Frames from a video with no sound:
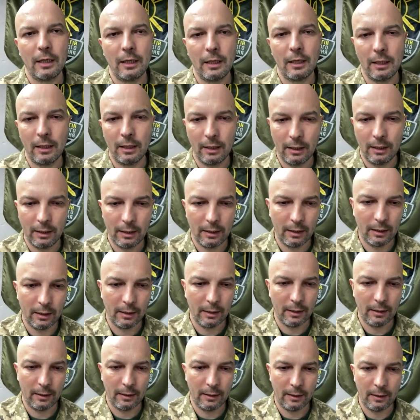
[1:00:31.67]

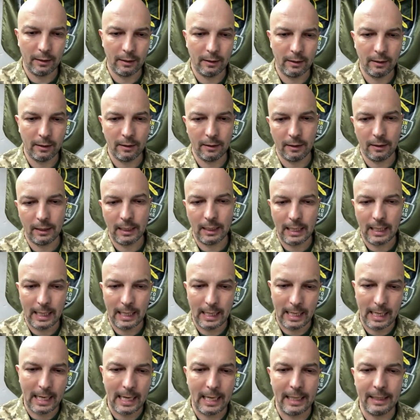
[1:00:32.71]
uh,
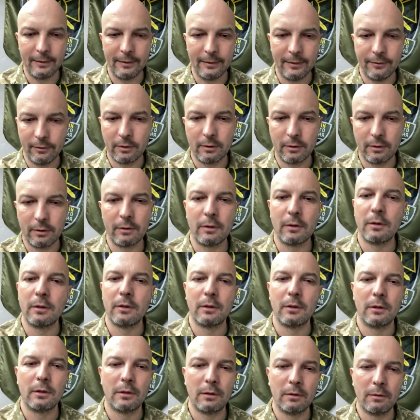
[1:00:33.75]

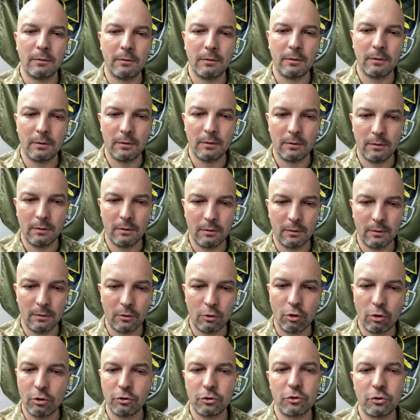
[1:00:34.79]
under uh,
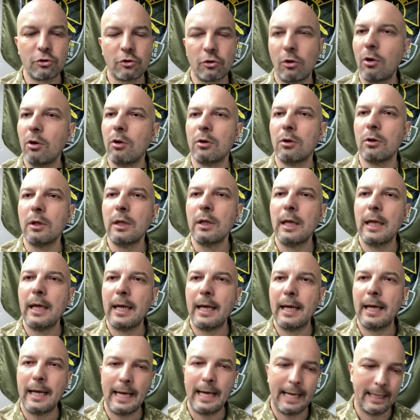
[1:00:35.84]
control
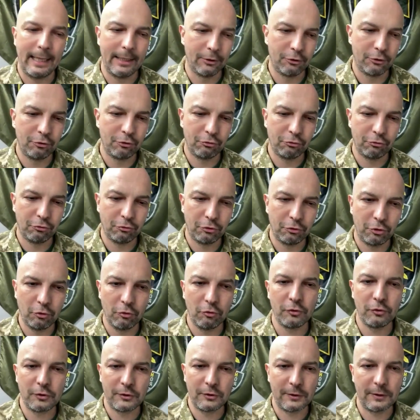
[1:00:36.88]
and to
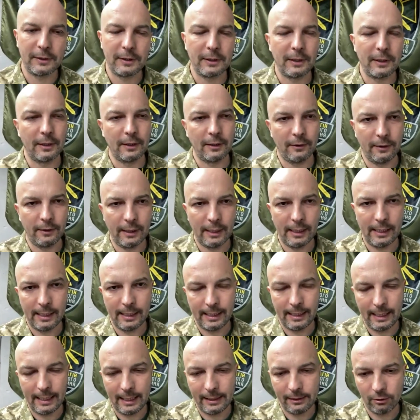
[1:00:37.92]
use uh,
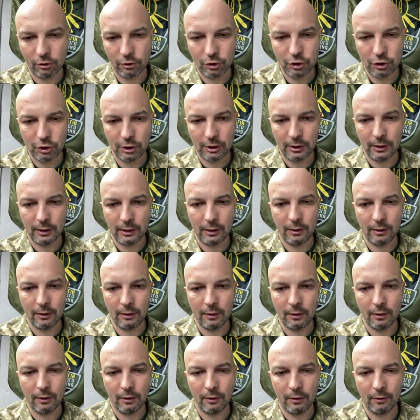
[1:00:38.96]
their energy
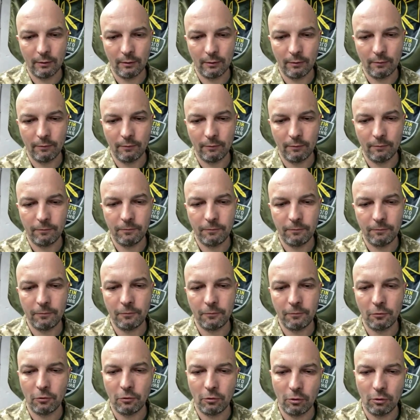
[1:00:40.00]
uh,
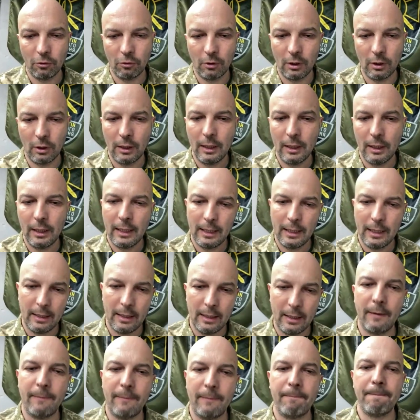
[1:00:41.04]
for
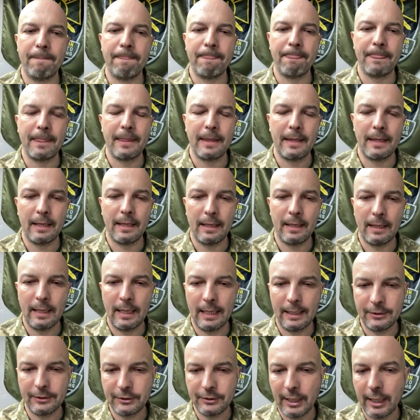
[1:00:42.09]
um,
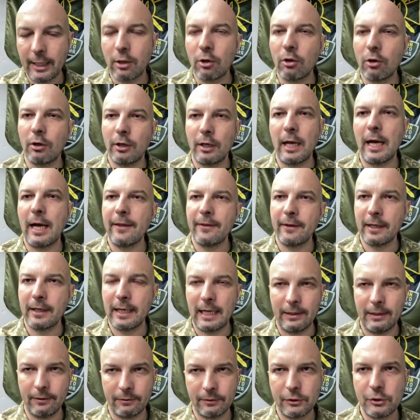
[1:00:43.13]
attack on other
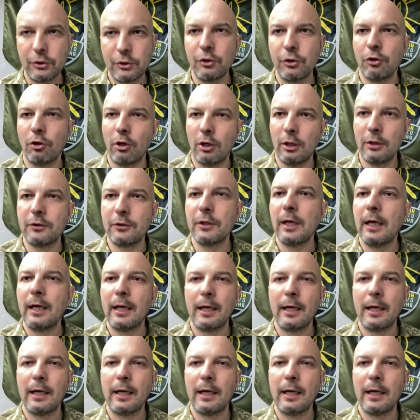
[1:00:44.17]
countries, not